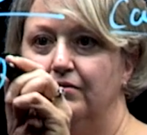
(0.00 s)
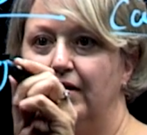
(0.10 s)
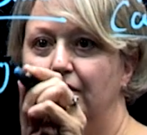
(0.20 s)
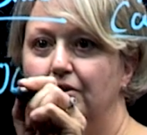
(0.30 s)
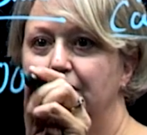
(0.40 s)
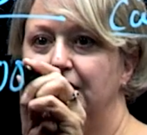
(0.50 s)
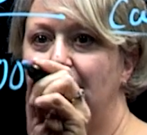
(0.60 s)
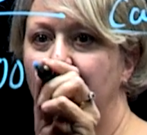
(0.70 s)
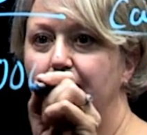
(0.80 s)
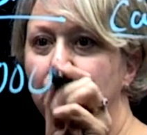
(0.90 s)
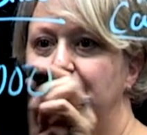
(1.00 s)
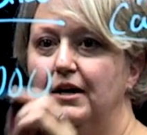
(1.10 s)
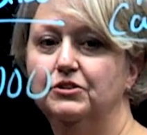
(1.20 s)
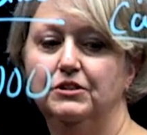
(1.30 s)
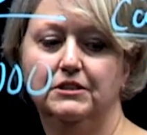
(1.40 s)
value at the end of
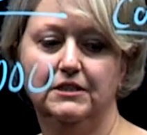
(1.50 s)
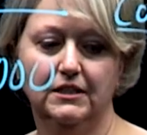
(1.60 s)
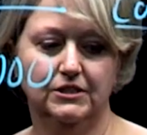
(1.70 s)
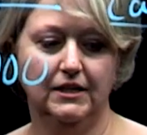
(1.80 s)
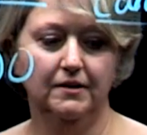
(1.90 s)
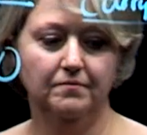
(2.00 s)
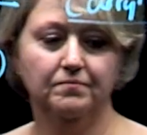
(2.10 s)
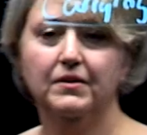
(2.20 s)
2016.